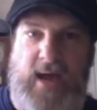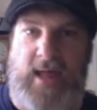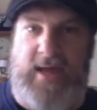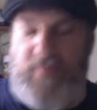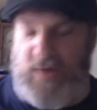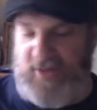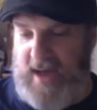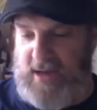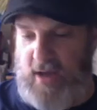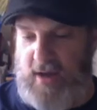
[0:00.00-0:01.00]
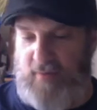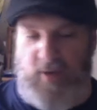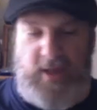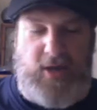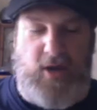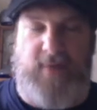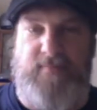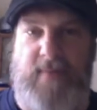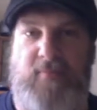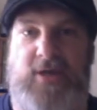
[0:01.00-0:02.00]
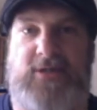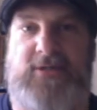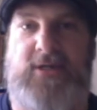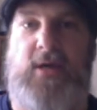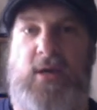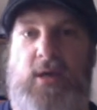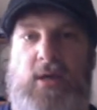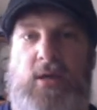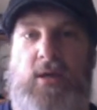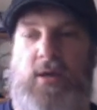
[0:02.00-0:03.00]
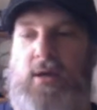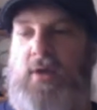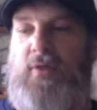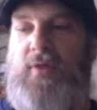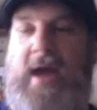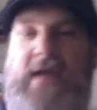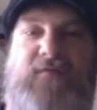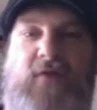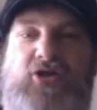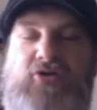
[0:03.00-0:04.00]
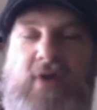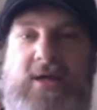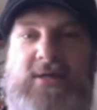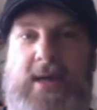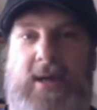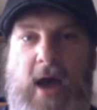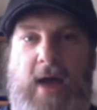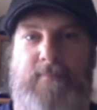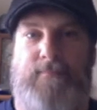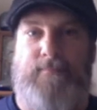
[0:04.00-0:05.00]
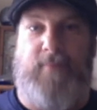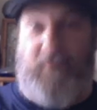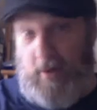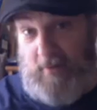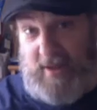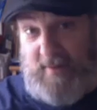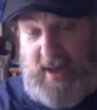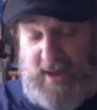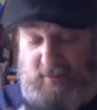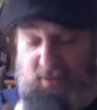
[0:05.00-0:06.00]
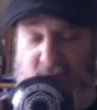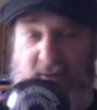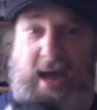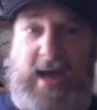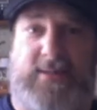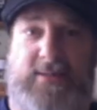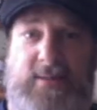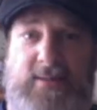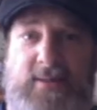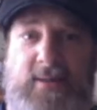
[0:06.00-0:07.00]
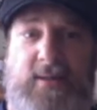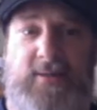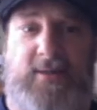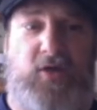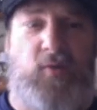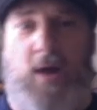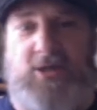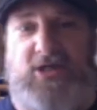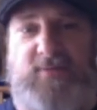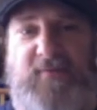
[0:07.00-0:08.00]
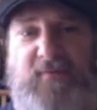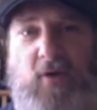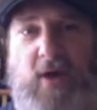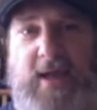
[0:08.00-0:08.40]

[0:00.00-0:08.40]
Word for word: like it. Brings back a lot of really good memories, as frustrated as I got before I read the manual. So guys, did you watch this before I